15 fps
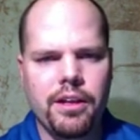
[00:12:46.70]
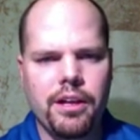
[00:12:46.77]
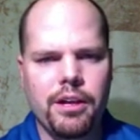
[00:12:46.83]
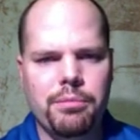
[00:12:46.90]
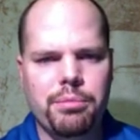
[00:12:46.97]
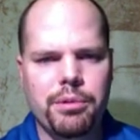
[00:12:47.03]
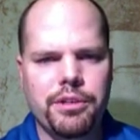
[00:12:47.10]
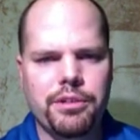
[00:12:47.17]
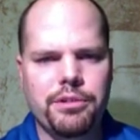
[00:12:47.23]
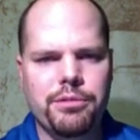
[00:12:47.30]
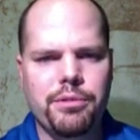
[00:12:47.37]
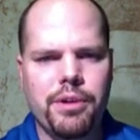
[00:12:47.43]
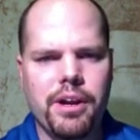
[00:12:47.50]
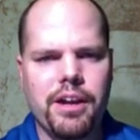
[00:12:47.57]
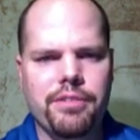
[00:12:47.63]
Pretty good
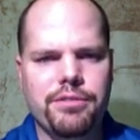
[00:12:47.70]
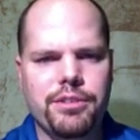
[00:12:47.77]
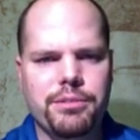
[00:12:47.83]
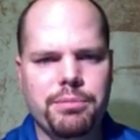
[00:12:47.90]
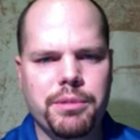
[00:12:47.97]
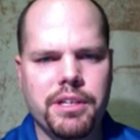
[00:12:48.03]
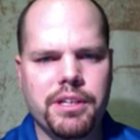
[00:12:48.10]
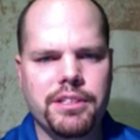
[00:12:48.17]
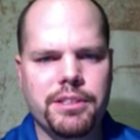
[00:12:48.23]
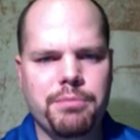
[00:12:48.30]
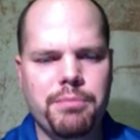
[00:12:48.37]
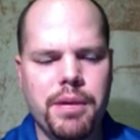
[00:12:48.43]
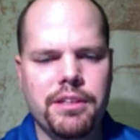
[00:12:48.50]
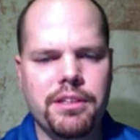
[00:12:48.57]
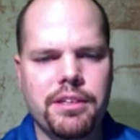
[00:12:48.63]
graph, just because the
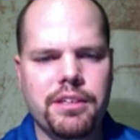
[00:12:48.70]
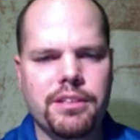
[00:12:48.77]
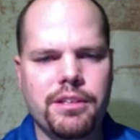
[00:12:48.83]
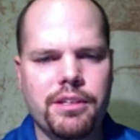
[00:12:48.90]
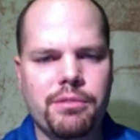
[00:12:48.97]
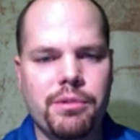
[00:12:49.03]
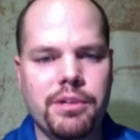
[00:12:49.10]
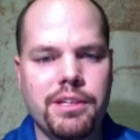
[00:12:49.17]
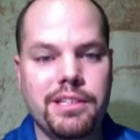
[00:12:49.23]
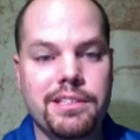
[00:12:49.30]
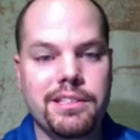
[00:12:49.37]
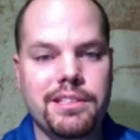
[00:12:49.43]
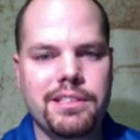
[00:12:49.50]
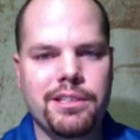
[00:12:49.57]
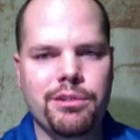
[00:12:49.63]
main thing that I want is
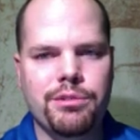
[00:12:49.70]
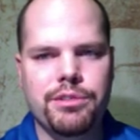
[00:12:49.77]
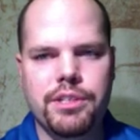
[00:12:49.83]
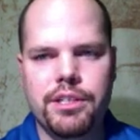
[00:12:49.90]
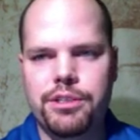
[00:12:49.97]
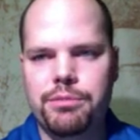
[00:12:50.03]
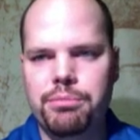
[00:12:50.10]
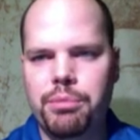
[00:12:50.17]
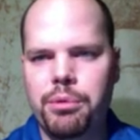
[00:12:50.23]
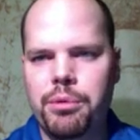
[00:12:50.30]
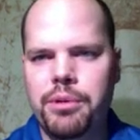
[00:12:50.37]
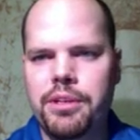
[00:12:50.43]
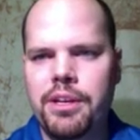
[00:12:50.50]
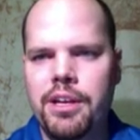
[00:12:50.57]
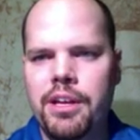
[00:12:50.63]
this intersection
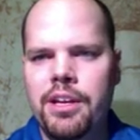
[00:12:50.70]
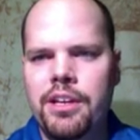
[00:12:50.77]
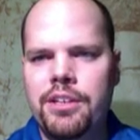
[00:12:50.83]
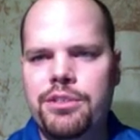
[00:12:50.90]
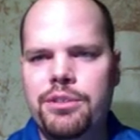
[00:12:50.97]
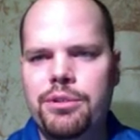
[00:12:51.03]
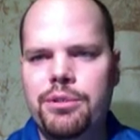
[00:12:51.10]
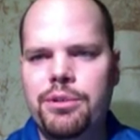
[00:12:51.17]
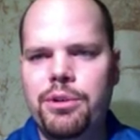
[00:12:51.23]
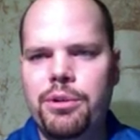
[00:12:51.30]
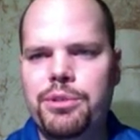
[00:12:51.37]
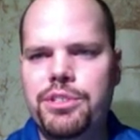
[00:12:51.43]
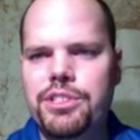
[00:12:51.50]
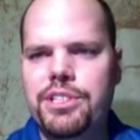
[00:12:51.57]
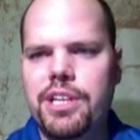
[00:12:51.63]
point. So
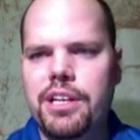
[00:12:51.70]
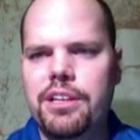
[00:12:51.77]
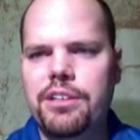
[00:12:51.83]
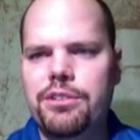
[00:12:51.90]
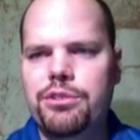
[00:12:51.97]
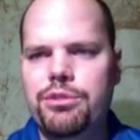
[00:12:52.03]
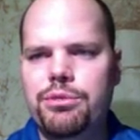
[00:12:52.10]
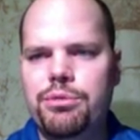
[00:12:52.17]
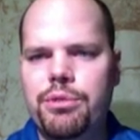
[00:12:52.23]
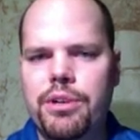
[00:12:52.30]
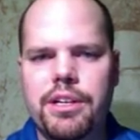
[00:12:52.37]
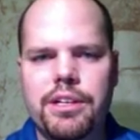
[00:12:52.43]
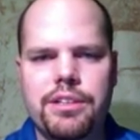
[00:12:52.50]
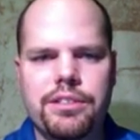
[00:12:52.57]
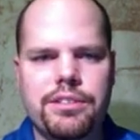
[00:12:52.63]
go second
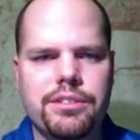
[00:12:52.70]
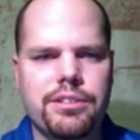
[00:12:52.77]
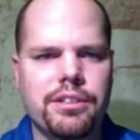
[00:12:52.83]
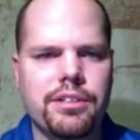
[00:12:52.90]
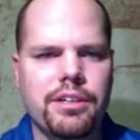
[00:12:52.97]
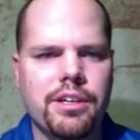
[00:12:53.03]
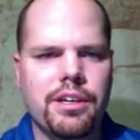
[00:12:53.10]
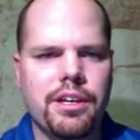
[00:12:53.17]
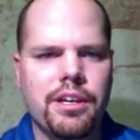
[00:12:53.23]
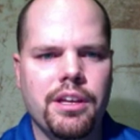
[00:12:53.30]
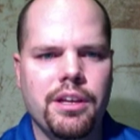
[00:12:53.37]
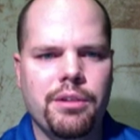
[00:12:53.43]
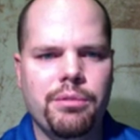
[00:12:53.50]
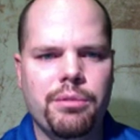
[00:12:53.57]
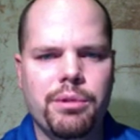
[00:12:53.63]
trace.
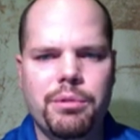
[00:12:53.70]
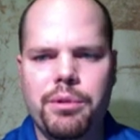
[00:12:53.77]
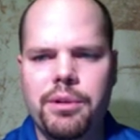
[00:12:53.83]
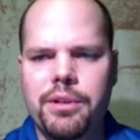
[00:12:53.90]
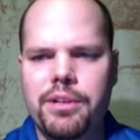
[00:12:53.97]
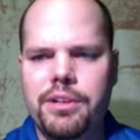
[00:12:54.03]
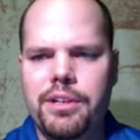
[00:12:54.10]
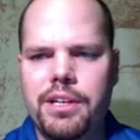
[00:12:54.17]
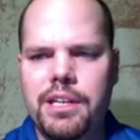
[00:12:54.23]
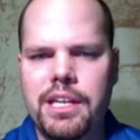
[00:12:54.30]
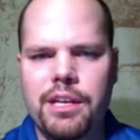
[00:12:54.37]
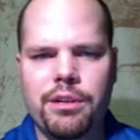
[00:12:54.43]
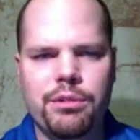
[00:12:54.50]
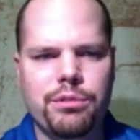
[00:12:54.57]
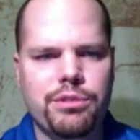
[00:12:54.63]
We want an
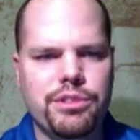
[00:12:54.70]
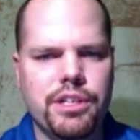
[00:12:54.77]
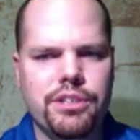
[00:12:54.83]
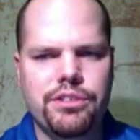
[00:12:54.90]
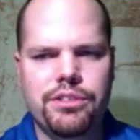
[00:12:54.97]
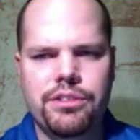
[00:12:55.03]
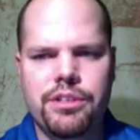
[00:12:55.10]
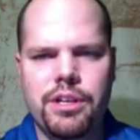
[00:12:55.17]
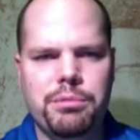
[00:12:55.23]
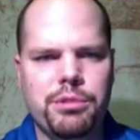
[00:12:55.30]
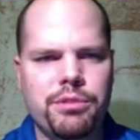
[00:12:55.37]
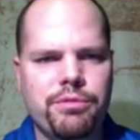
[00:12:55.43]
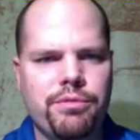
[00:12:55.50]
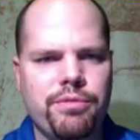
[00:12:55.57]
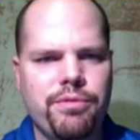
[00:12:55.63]
intersection,
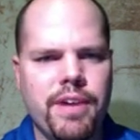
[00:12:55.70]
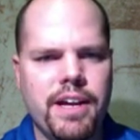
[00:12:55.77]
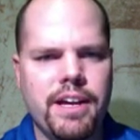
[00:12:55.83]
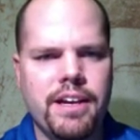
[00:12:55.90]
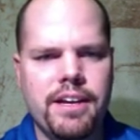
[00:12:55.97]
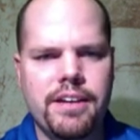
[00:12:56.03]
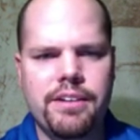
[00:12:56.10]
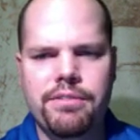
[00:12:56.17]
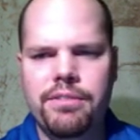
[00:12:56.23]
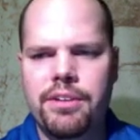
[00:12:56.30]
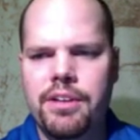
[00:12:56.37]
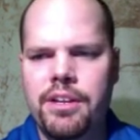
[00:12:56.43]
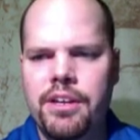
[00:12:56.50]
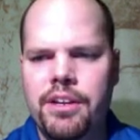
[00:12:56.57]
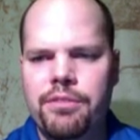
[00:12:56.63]
option 5.
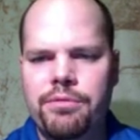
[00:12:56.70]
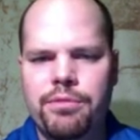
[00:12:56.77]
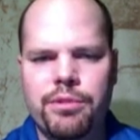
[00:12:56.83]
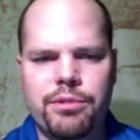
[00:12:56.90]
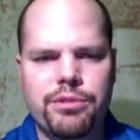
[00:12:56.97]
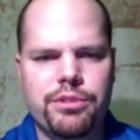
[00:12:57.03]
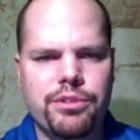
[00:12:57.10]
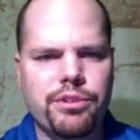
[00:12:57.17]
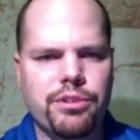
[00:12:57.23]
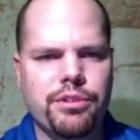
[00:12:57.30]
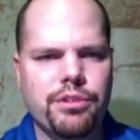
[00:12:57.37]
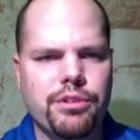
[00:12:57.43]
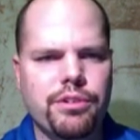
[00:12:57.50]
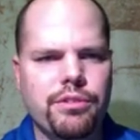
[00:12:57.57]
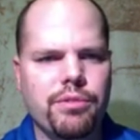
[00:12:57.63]
First
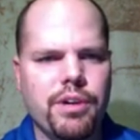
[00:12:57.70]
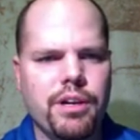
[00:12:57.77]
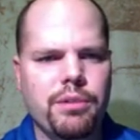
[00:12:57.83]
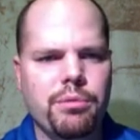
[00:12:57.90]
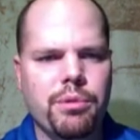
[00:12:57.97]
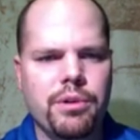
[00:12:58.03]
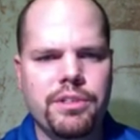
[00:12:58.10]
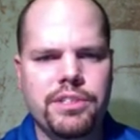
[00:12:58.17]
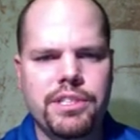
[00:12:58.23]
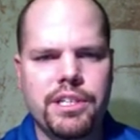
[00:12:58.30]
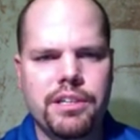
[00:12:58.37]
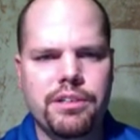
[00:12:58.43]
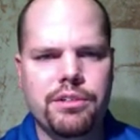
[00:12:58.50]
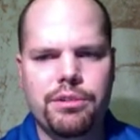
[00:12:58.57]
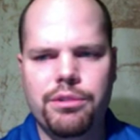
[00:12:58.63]
curve, y1,
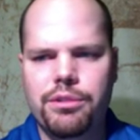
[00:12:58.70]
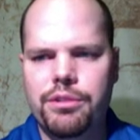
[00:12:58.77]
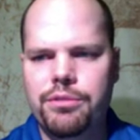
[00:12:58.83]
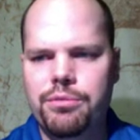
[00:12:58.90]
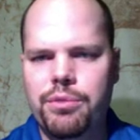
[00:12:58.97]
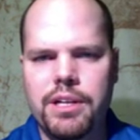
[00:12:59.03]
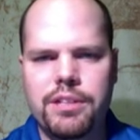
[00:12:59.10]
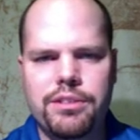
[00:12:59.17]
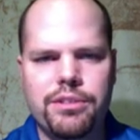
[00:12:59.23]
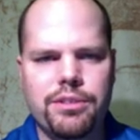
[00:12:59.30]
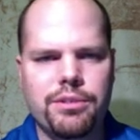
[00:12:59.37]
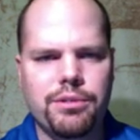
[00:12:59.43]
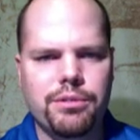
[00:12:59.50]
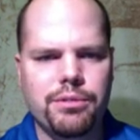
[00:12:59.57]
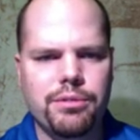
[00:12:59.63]
second curve,
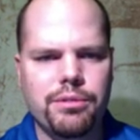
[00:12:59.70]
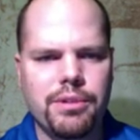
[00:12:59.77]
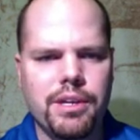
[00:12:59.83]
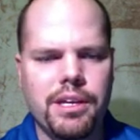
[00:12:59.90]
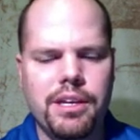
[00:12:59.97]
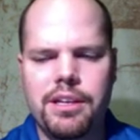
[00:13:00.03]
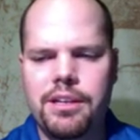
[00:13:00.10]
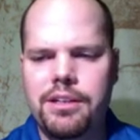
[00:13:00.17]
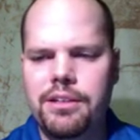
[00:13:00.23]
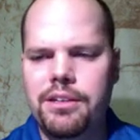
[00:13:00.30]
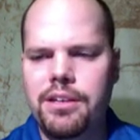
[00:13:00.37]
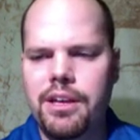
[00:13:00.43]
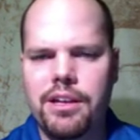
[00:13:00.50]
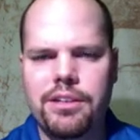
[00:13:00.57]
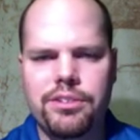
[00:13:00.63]
y2, and a
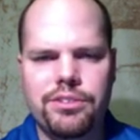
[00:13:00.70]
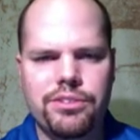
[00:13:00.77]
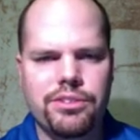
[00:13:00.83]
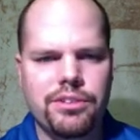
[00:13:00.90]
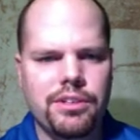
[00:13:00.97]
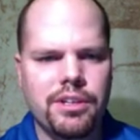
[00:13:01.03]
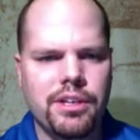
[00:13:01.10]
guess.